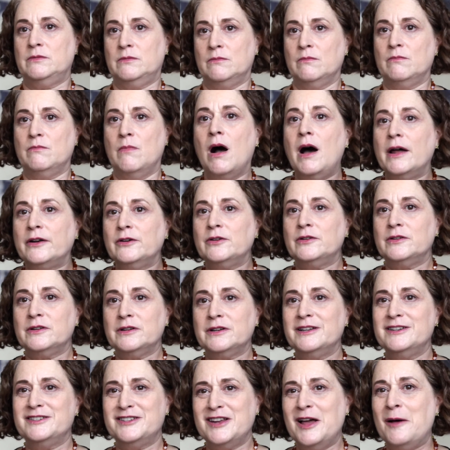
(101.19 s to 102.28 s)
modern,
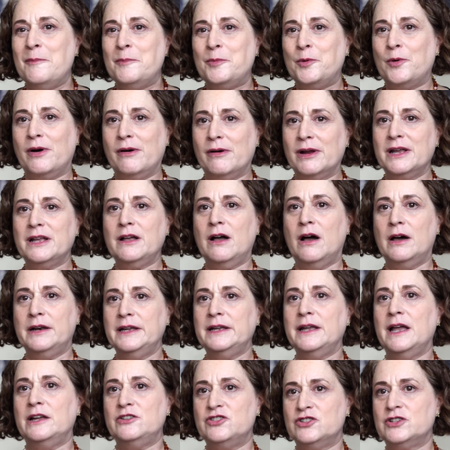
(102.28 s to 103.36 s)
contemporary,
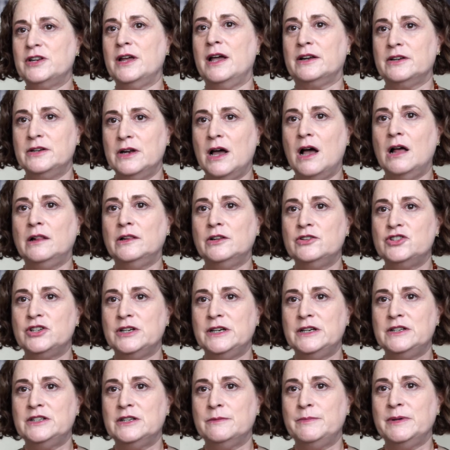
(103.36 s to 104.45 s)
cutting-edge
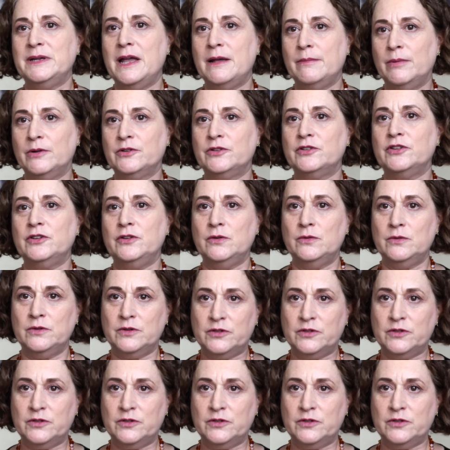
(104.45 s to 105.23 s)
technology to be able to